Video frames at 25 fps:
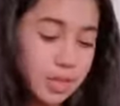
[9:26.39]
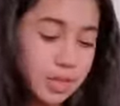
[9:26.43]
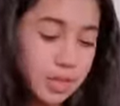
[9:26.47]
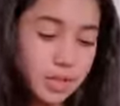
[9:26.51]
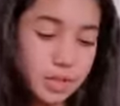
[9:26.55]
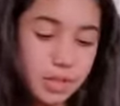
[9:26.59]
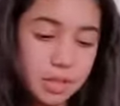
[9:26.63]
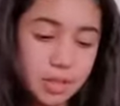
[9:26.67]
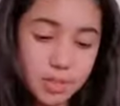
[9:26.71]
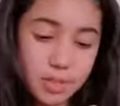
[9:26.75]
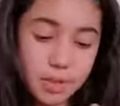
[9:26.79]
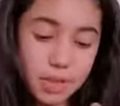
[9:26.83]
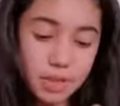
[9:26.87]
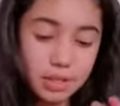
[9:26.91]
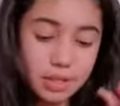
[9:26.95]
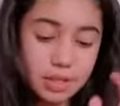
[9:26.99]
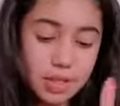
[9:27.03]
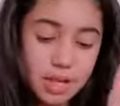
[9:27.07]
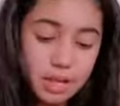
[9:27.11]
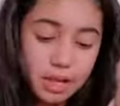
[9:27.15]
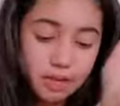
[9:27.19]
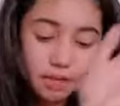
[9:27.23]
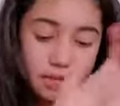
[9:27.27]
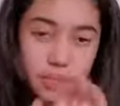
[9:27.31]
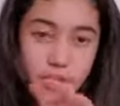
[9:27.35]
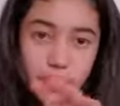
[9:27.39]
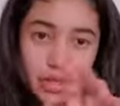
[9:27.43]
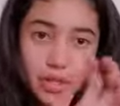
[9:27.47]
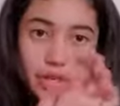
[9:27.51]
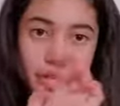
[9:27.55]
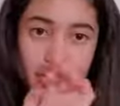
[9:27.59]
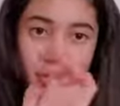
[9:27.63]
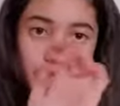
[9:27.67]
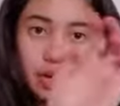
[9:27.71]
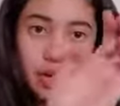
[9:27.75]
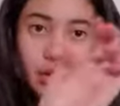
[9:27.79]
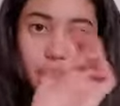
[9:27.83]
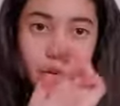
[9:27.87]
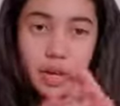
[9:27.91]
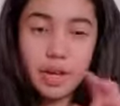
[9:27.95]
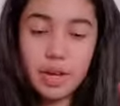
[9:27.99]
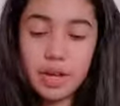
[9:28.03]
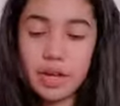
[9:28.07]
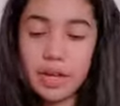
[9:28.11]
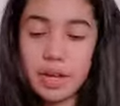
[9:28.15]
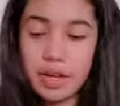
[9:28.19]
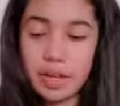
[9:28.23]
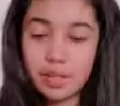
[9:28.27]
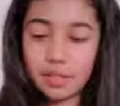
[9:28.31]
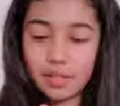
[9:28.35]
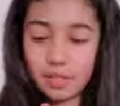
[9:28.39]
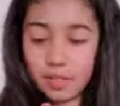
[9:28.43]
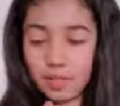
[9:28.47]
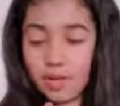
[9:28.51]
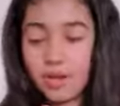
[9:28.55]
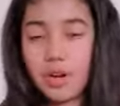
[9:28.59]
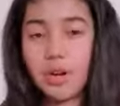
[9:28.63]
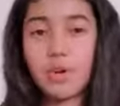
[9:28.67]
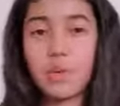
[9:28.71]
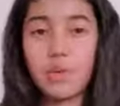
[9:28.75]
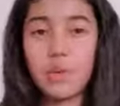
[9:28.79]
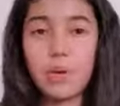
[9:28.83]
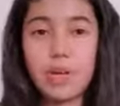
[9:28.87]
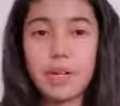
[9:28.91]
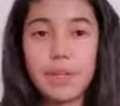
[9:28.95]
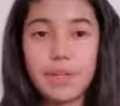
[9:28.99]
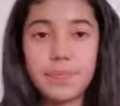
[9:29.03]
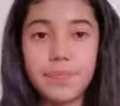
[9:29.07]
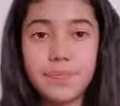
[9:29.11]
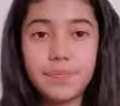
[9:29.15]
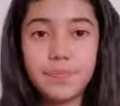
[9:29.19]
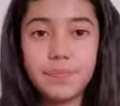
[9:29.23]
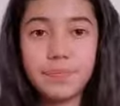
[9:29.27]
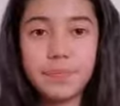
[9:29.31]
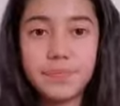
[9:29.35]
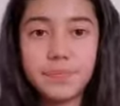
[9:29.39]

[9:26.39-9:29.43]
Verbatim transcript: So the mirror's kind of dirty though, so um,